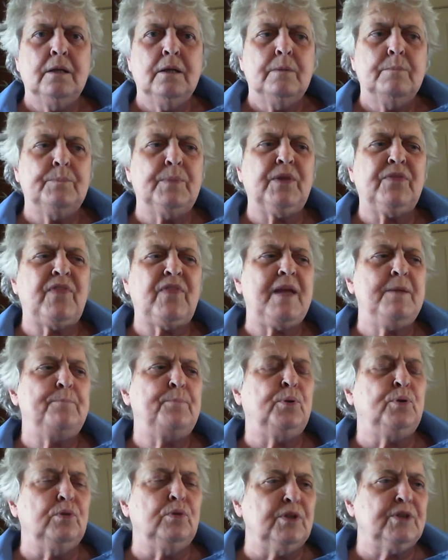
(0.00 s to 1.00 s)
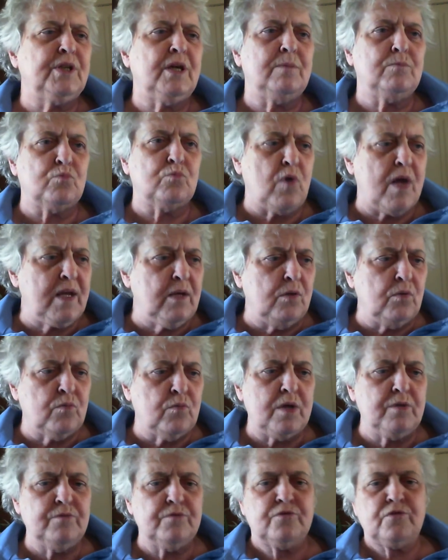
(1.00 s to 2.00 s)
but they pulled up
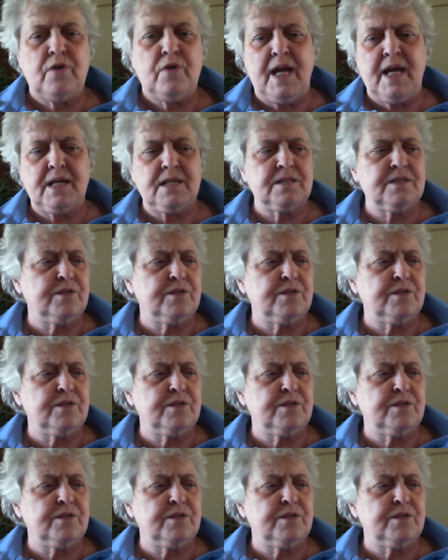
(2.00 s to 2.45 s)
railroad tracks